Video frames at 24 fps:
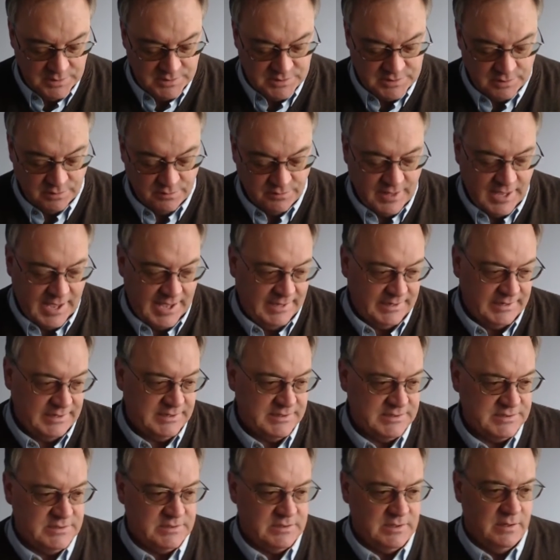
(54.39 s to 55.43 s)
So that
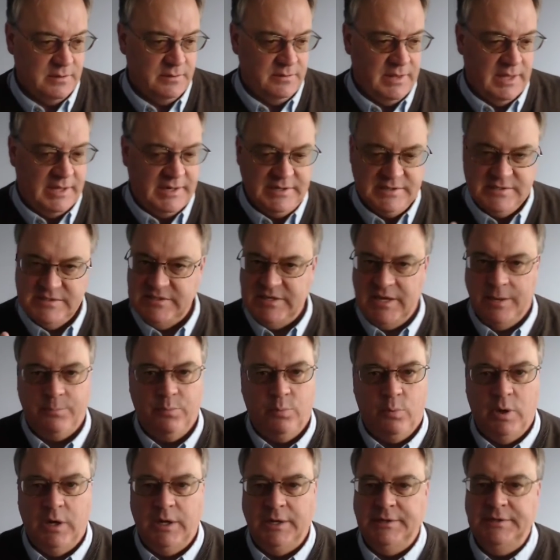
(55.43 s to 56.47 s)
is
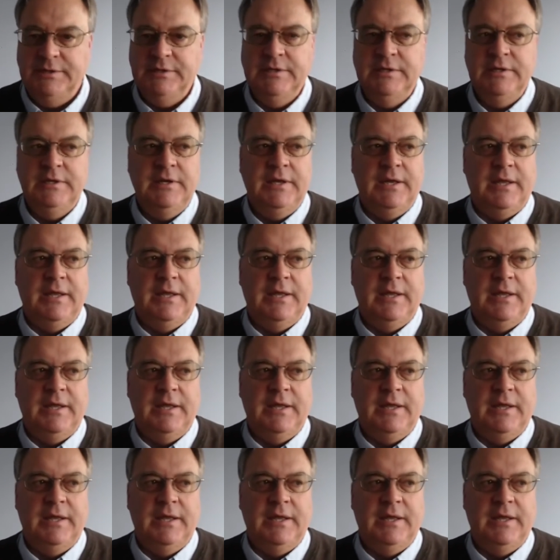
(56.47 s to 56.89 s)
step 1,